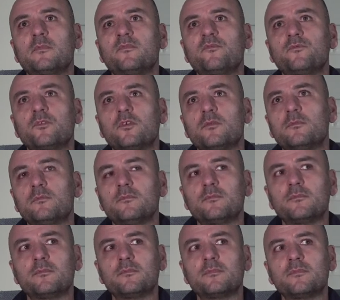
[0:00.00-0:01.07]
from
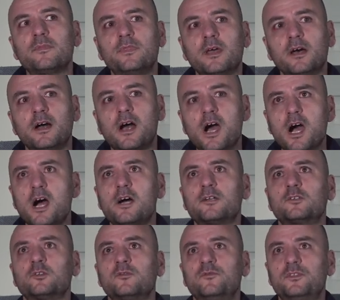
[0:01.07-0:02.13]
the
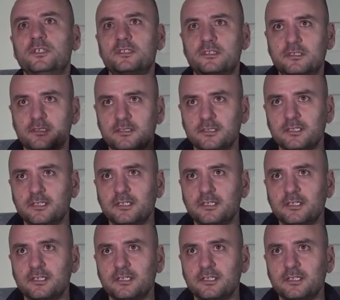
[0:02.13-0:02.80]
heart of this